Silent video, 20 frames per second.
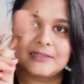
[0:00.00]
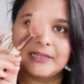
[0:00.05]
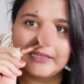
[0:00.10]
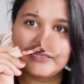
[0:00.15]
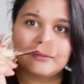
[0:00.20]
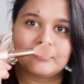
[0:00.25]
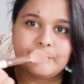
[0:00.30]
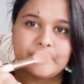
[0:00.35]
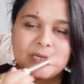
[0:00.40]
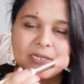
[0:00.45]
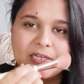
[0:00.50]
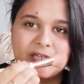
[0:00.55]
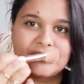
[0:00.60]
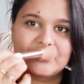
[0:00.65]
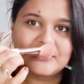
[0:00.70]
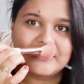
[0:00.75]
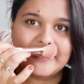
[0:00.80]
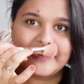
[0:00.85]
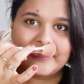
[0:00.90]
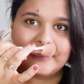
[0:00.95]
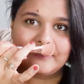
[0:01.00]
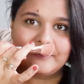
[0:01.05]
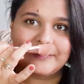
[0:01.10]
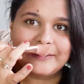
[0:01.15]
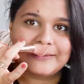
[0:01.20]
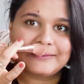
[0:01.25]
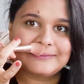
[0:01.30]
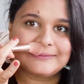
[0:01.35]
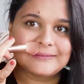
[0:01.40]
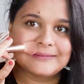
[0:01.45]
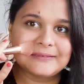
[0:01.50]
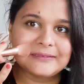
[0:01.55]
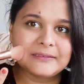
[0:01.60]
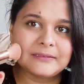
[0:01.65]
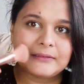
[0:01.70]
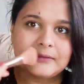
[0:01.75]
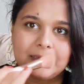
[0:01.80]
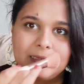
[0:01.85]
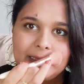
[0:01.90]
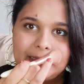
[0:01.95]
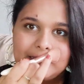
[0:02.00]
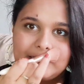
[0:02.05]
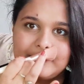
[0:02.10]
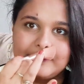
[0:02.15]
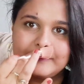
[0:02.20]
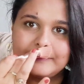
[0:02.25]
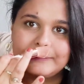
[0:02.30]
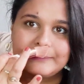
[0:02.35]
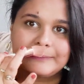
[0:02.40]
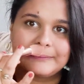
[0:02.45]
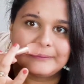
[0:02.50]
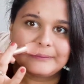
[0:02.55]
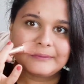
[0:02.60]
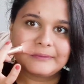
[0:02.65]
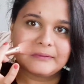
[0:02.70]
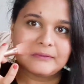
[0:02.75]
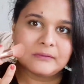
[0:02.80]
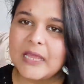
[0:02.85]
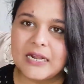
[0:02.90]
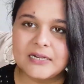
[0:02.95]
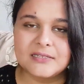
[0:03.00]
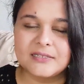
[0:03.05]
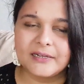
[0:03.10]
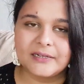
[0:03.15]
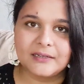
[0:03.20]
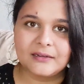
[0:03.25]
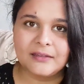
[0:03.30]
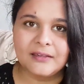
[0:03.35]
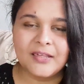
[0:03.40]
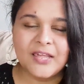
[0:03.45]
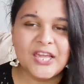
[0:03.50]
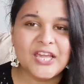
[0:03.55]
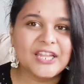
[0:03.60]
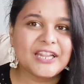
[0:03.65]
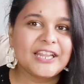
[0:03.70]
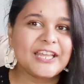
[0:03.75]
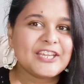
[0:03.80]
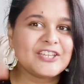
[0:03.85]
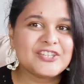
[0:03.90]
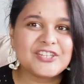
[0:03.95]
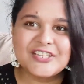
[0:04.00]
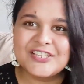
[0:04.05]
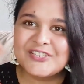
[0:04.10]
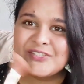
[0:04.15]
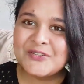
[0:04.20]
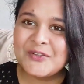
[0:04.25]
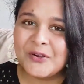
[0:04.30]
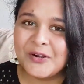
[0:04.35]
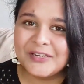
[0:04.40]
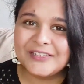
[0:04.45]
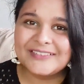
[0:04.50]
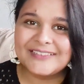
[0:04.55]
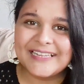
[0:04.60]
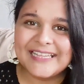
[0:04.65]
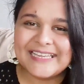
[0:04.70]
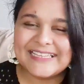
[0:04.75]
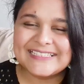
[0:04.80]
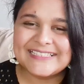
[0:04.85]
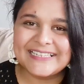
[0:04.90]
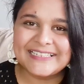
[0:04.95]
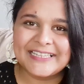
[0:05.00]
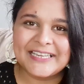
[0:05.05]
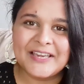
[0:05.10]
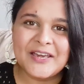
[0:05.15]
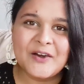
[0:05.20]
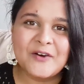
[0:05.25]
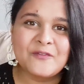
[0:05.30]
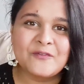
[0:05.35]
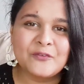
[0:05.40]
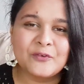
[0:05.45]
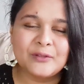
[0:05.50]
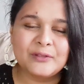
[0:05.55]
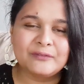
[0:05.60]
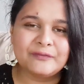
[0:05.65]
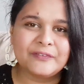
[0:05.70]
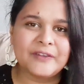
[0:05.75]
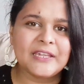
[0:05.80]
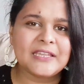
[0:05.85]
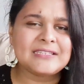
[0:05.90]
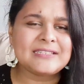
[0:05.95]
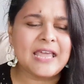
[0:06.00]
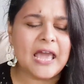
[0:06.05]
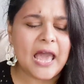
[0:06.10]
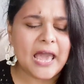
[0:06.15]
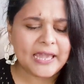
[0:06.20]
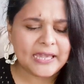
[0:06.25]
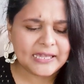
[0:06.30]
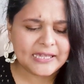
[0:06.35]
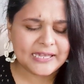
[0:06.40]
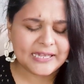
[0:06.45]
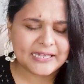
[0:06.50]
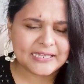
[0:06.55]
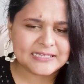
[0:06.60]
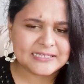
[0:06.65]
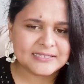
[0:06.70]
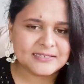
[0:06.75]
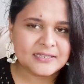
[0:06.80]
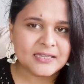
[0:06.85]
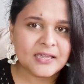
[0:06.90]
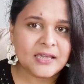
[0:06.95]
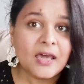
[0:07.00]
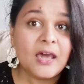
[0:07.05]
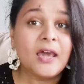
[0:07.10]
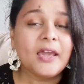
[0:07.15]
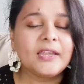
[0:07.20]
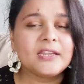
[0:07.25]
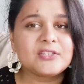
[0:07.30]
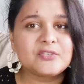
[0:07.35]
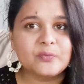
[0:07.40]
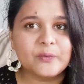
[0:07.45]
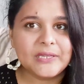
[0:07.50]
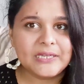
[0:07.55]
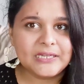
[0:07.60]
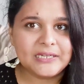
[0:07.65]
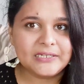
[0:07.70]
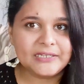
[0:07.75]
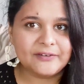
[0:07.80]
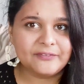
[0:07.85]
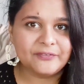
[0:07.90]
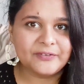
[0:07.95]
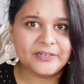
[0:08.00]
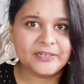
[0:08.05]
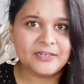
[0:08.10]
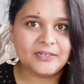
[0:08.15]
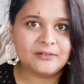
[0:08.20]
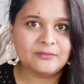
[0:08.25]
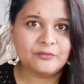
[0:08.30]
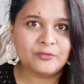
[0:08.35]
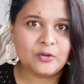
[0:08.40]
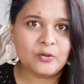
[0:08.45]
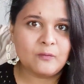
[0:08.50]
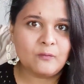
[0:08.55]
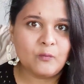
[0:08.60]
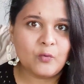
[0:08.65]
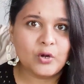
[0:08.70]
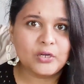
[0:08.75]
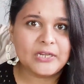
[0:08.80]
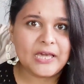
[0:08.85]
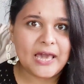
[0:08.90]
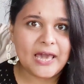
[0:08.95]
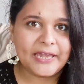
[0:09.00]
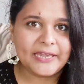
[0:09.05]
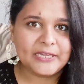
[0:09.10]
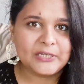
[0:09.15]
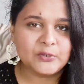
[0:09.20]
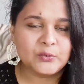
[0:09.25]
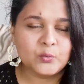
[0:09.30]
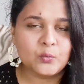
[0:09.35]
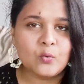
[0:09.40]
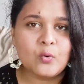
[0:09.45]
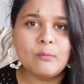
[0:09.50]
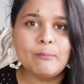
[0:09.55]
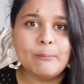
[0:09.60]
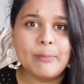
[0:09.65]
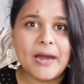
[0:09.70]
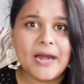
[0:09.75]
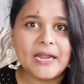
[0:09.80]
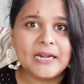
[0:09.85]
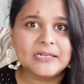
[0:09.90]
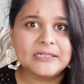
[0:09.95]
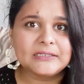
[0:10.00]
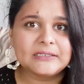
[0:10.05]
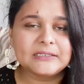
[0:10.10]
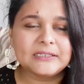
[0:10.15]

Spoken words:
like brush sideways like this. That's it. Like she is not like setting her full face. I guess it's very different from what I do, but